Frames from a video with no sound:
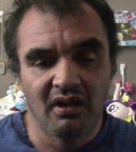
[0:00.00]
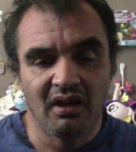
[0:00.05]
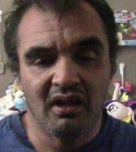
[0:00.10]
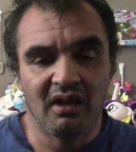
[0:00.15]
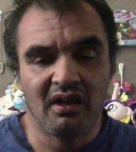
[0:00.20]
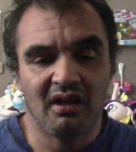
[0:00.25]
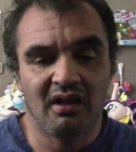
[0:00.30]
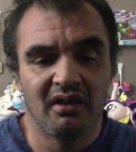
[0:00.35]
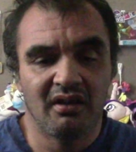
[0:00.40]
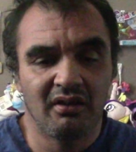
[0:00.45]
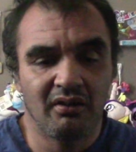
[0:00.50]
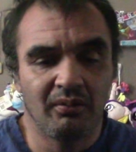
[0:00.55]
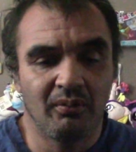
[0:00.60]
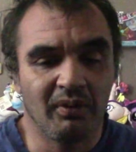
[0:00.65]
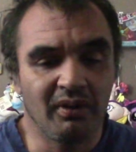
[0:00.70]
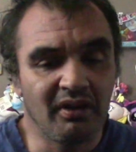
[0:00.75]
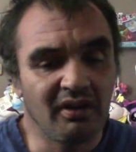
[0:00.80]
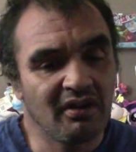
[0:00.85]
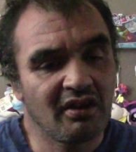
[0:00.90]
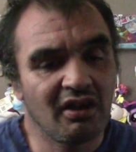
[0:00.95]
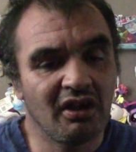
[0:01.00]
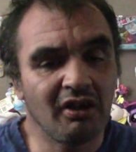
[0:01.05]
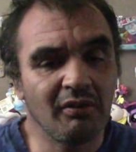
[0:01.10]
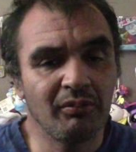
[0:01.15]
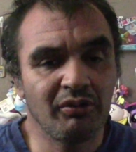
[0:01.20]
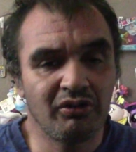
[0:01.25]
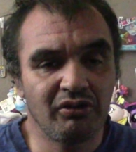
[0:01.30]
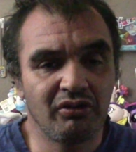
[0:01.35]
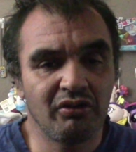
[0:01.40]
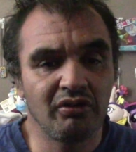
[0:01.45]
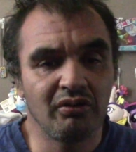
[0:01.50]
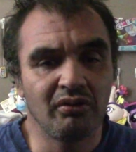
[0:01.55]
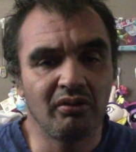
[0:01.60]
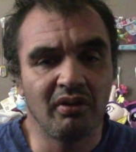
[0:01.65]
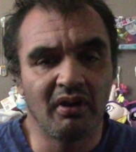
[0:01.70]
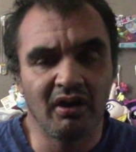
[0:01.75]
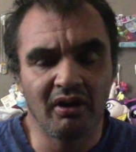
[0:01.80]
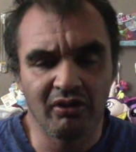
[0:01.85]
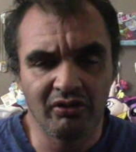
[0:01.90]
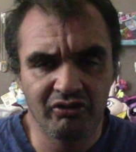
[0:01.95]
and when it comes
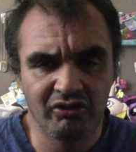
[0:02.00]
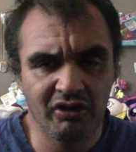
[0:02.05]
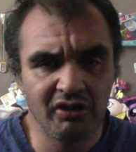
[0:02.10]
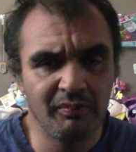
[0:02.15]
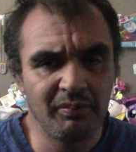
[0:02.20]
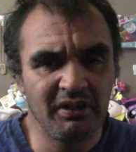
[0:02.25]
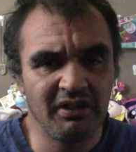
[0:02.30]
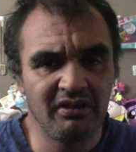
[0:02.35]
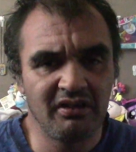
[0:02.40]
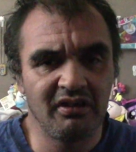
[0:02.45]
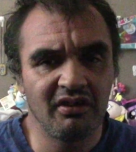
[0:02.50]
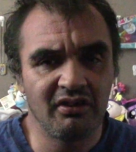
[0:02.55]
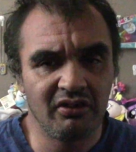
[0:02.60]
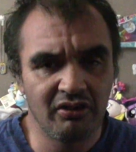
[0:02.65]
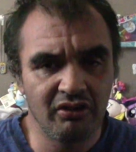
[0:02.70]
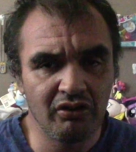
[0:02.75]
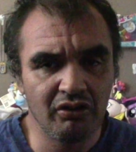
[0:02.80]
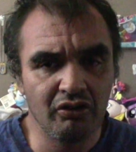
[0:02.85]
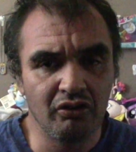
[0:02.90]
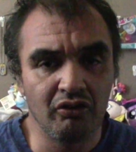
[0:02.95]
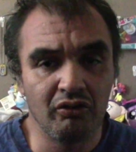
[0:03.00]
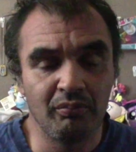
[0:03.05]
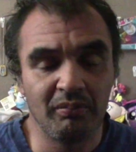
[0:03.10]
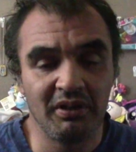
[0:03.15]
to L G B T Q